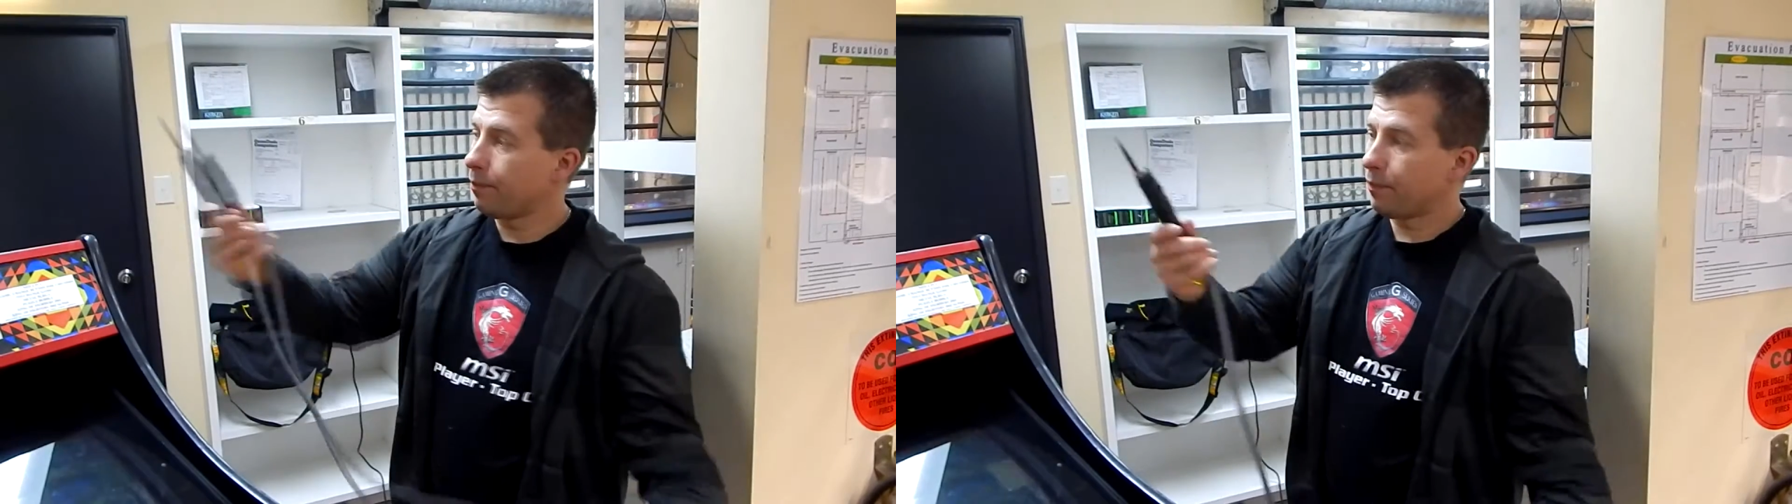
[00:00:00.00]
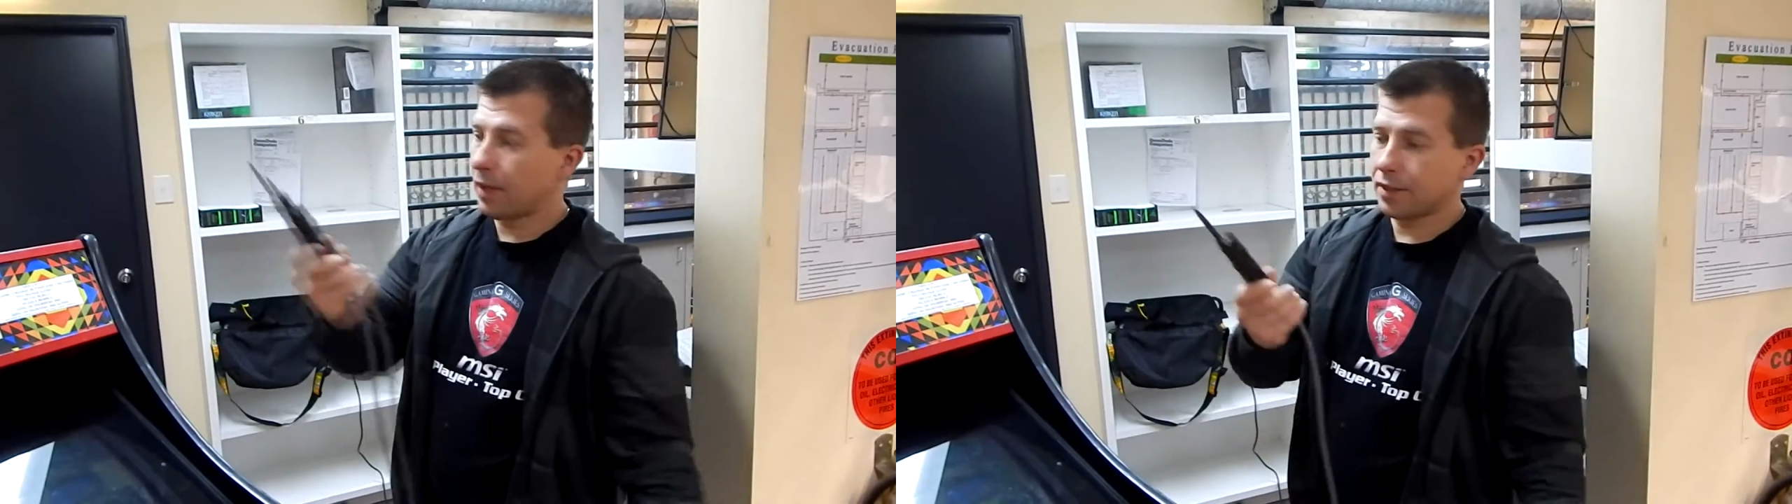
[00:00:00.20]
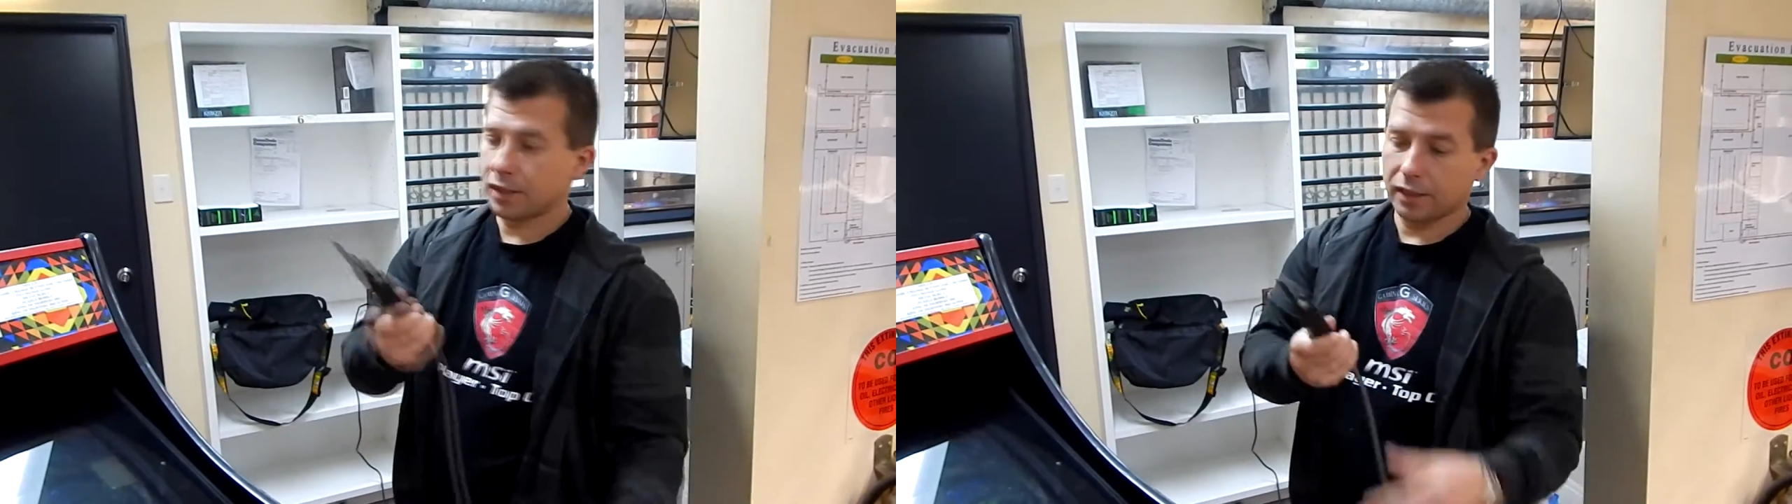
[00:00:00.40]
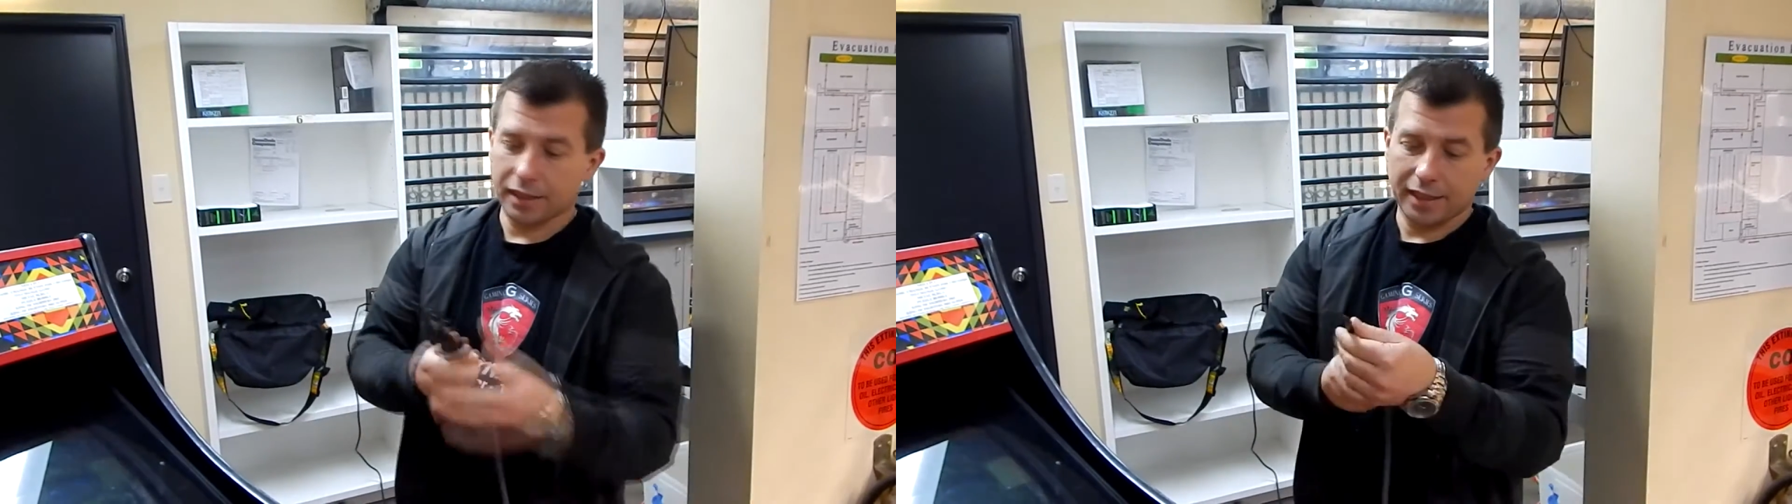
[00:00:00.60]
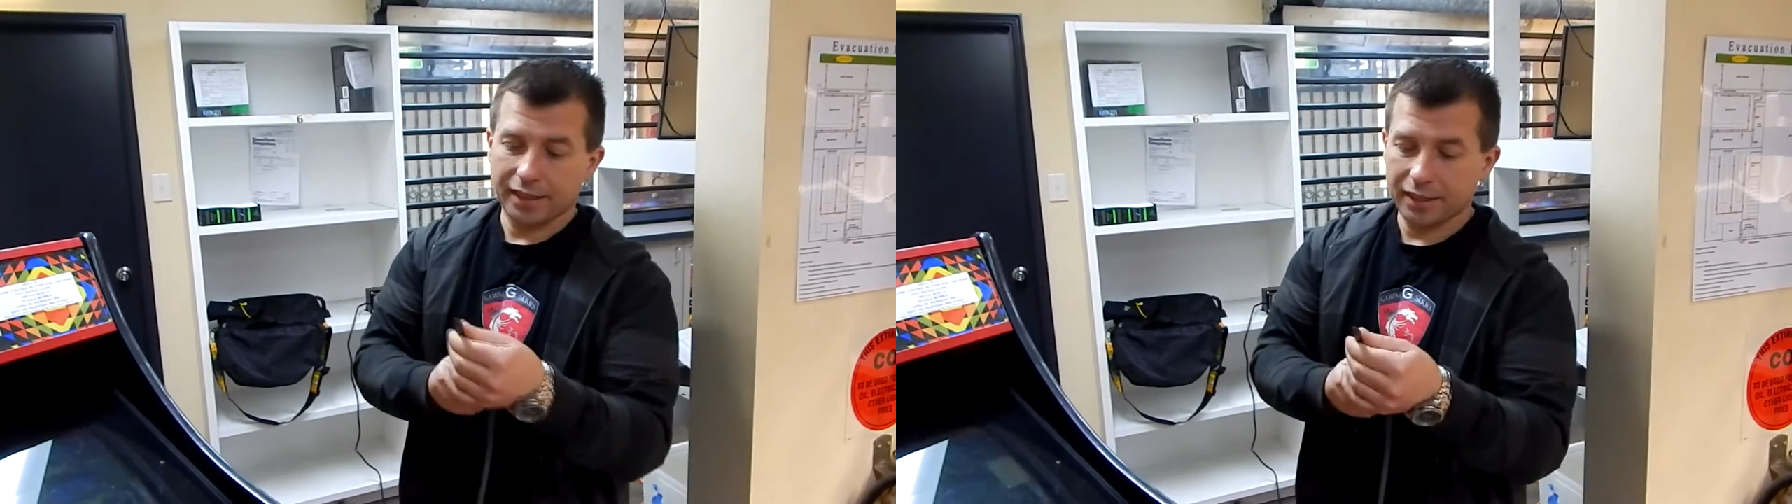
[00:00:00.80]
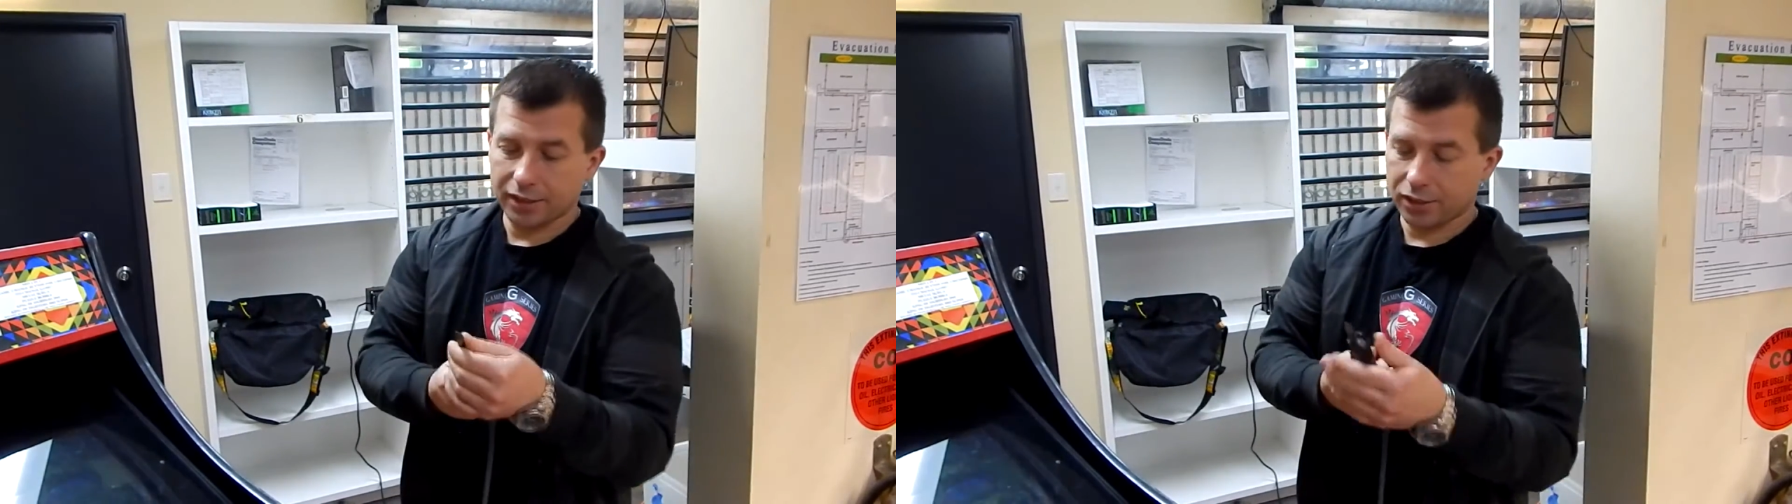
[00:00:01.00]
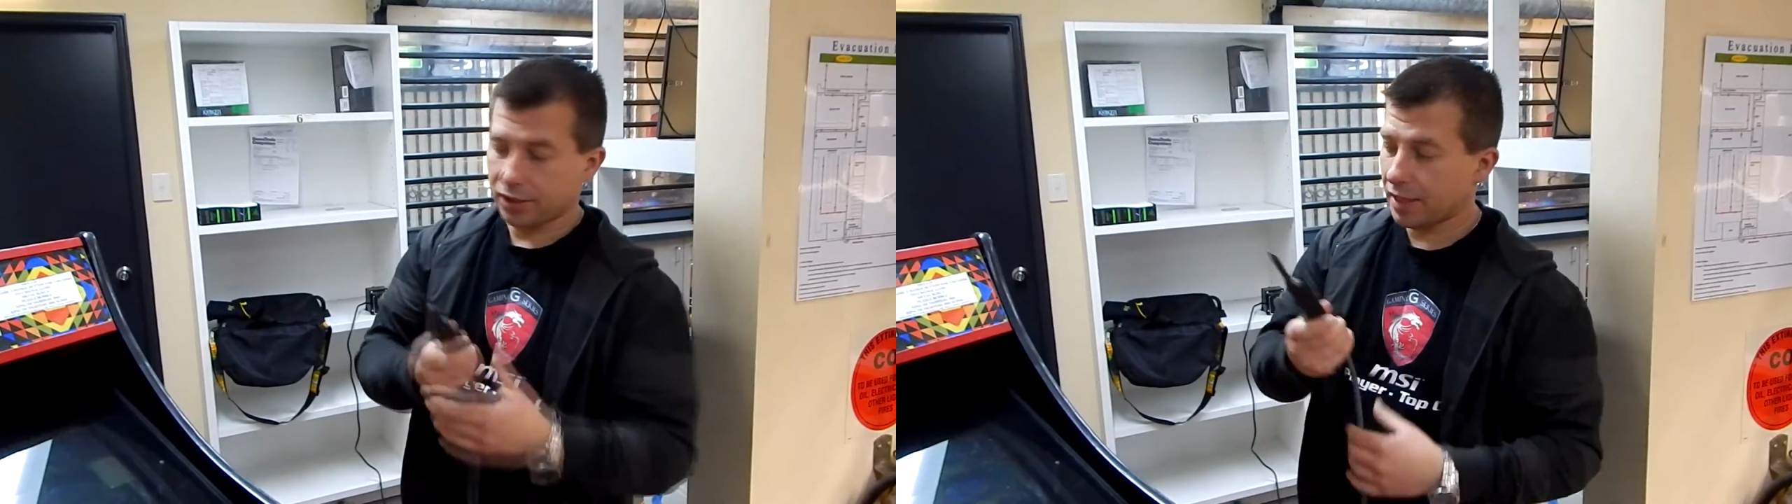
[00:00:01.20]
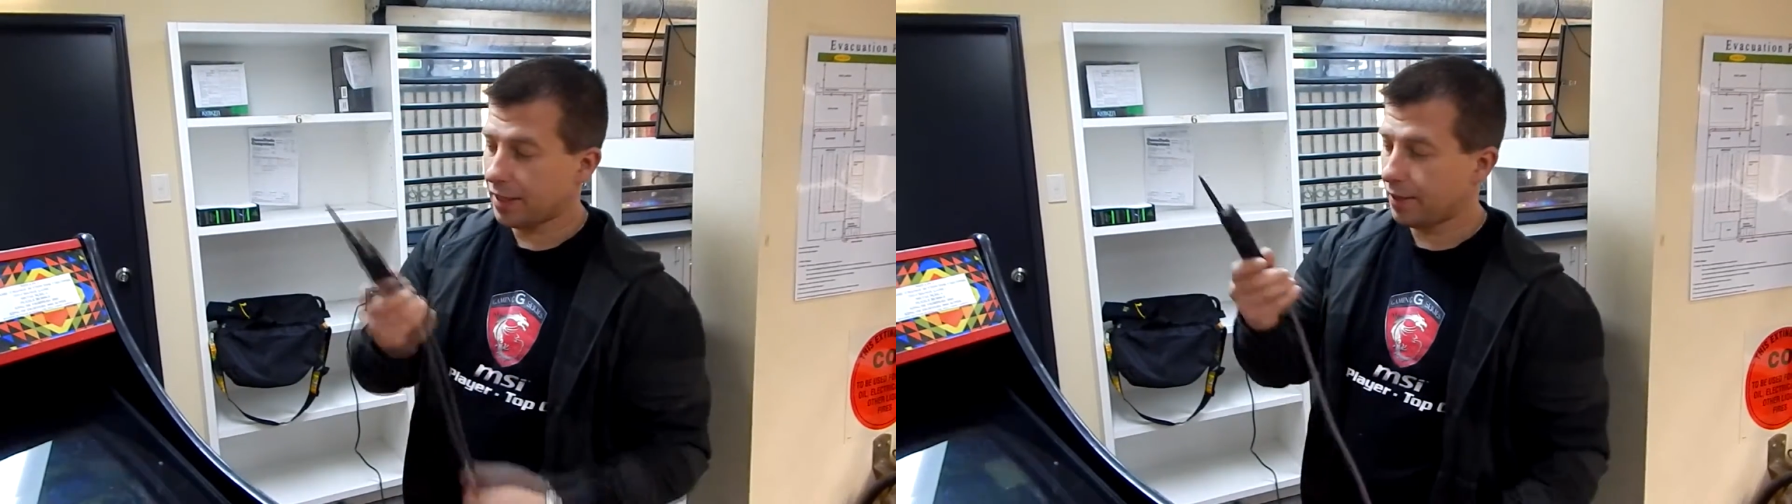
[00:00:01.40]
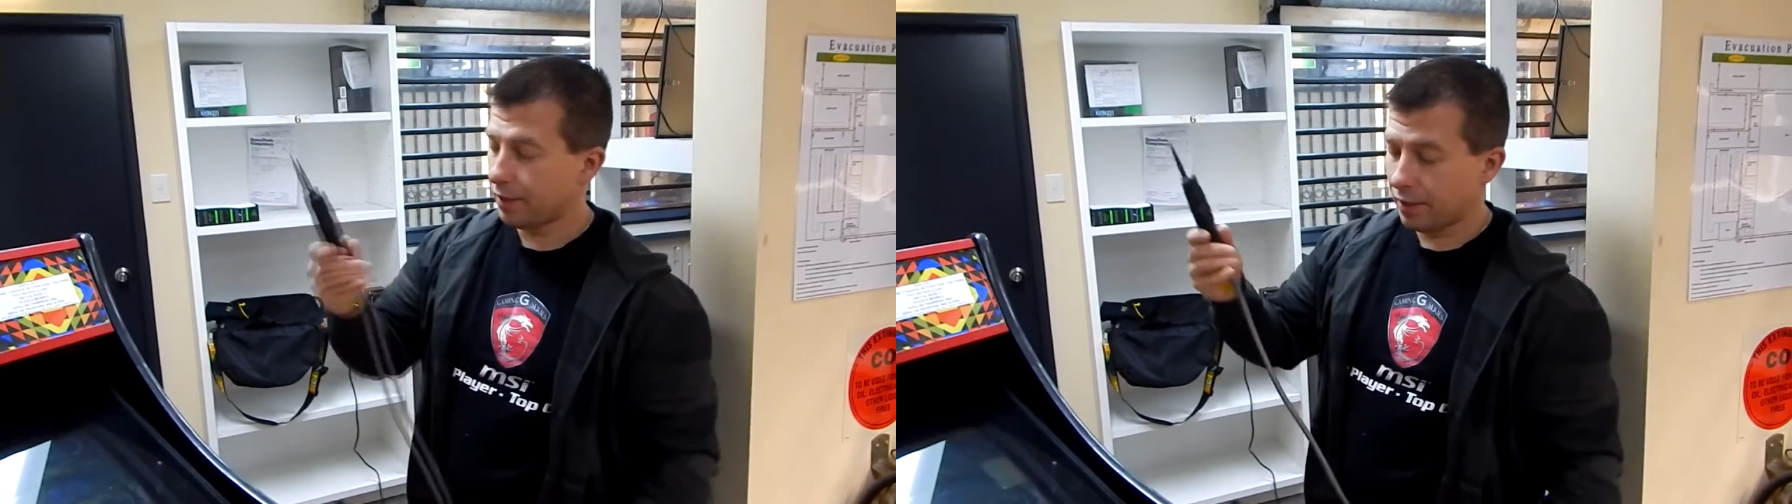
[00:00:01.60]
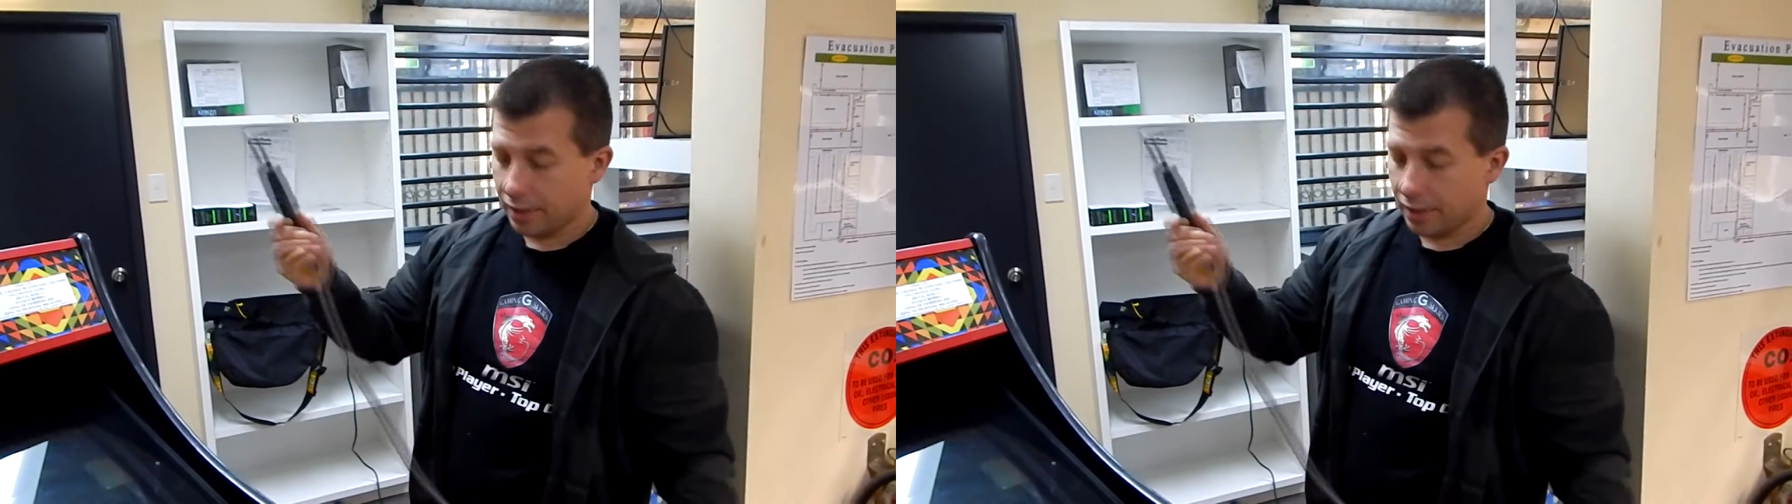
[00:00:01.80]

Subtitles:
basically connecting it to that,